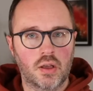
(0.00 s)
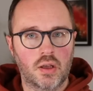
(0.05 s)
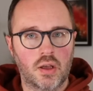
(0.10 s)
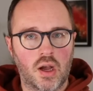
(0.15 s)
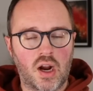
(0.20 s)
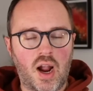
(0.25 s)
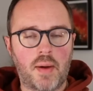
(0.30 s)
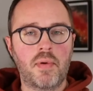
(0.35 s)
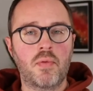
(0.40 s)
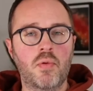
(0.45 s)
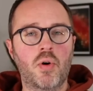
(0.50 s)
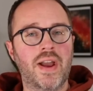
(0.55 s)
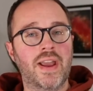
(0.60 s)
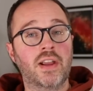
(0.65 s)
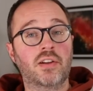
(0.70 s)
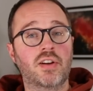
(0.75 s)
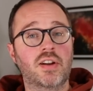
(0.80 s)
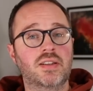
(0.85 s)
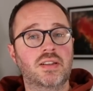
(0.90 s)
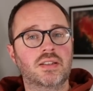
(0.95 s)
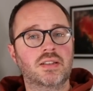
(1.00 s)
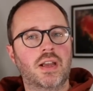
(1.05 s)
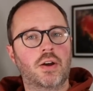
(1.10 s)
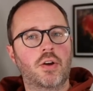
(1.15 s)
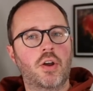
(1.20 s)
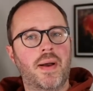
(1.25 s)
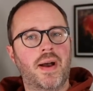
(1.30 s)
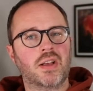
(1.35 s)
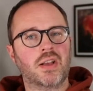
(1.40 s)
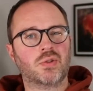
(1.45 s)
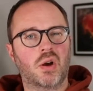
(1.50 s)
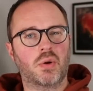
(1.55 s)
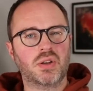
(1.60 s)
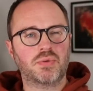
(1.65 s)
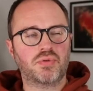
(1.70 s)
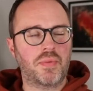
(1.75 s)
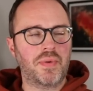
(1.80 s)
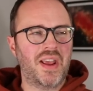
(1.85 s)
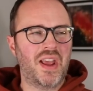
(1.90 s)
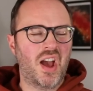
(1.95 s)
A couple more increases to tell you about as well, which
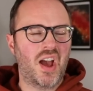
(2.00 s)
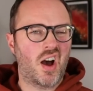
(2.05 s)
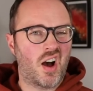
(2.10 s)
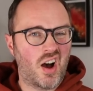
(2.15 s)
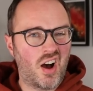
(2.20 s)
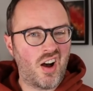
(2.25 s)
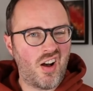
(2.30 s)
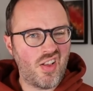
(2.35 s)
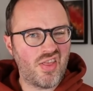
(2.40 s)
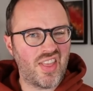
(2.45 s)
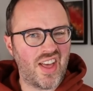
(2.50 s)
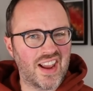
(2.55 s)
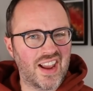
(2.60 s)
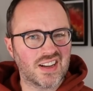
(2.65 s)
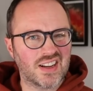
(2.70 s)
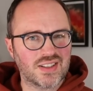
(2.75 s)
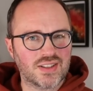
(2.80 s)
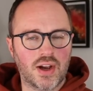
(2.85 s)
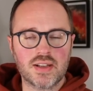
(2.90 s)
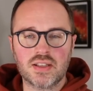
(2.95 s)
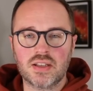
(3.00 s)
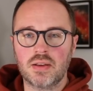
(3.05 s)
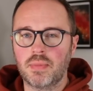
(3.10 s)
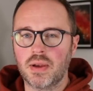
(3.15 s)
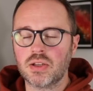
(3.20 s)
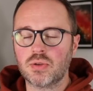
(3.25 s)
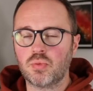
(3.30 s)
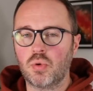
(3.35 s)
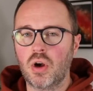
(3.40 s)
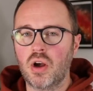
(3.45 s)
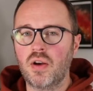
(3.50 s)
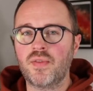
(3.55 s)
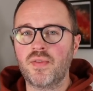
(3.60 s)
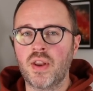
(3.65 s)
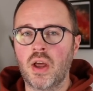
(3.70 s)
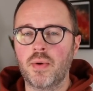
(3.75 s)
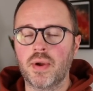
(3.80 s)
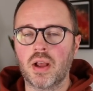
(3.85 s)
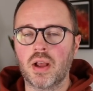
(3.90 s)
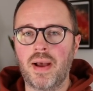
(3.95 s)
probably aren't that exciting, but it's worth
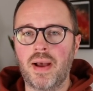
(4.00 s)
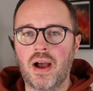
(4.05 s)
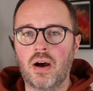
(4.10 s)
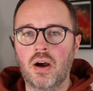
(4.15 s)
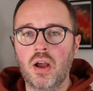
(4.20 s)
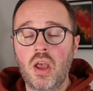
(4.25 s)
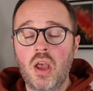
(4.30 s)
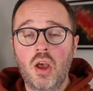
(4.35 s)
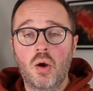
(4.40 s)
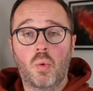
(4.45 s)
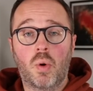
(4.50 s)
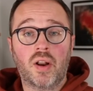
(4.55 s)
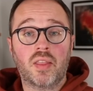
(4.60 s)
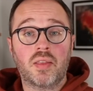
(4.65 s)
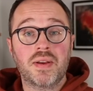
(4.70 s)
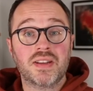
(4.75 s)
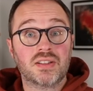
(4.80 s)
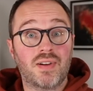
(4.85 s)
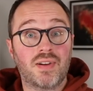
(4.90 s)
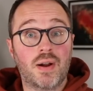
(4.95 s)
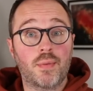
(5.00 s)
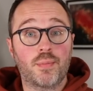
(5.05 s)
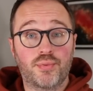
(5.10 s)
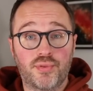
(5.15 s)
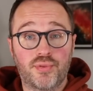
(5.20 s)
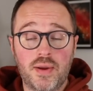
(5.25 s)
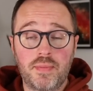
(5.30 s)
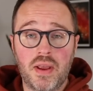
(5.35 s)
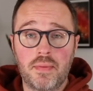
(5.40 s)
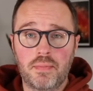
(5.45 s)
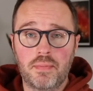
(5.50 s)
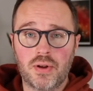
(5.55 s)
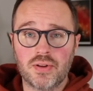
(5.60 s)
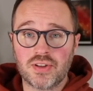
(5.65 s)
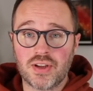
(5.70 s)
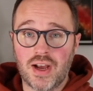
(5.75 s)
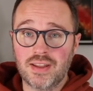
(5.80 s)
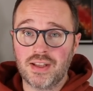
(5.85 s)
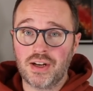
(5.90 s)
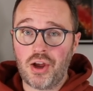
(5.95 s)
knowing about. One of them is around premium bonds.
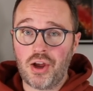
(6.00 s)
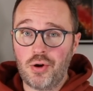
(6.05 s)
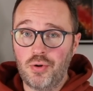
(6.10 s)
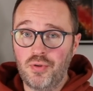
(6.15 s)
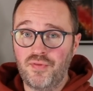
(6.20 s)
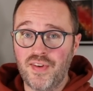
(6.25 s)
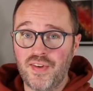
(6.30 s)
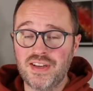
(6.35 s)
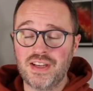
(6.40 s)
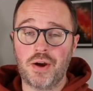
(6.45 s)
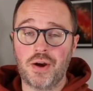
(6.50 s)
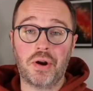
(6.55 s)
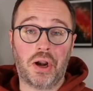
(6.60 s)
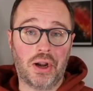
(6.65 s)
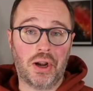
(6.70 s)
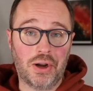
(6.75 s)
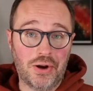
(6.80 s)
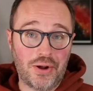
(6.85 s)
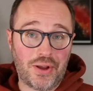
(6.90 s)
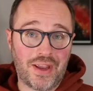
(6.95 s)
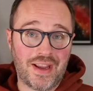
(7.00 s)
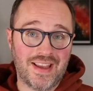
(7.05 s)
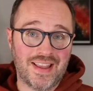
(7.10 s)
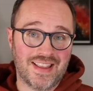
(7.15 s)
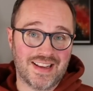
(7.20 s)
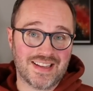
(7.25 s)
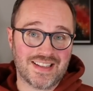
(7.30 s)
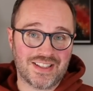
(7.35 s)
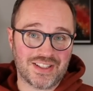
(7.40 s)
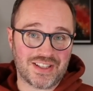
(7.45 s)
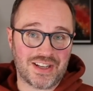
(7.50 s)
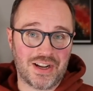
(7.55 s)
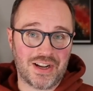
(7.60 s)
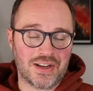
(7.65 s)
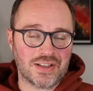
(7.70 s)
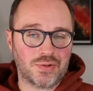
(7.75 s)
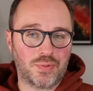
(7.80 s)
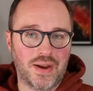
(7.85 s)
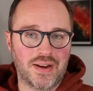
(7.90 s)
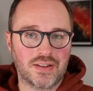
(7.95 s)
I did a whole video looking at this just
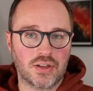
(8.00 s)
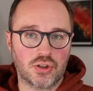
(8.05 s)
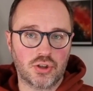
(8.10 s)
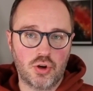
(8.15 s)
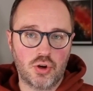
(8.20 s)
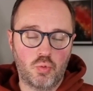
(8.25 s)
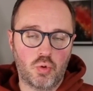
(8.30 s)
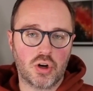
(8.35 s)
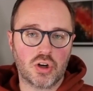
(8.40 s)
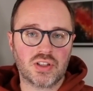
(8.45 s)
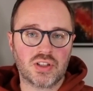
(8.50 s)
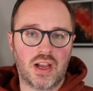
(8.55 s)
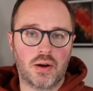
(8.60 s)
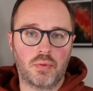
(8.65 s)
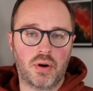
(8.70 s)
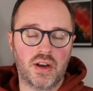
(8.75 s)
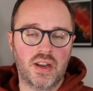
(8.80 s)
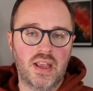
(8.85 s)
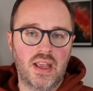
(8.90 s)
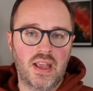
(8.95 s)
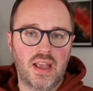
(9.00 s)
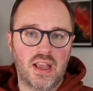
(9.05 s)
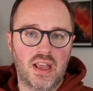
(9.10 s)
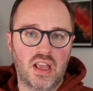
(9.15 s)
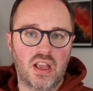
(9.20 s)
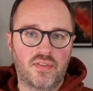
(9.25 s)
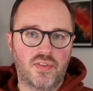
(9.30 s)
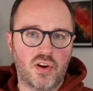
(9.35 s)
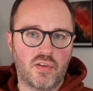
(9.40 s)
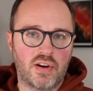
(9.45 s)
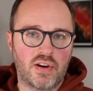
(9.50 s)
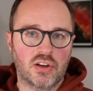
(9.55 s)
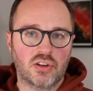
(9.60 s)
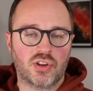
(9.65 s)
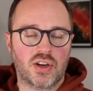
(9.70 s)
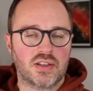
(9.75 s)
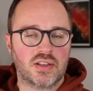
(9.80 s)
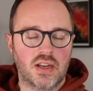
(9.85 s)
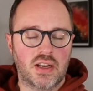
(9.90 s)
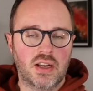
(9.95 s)
last week. So do watch that one if you're
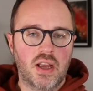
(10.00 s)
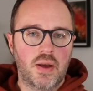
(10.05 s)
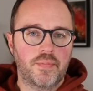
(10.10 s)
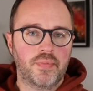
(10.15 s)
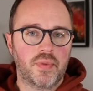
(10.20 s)
interested.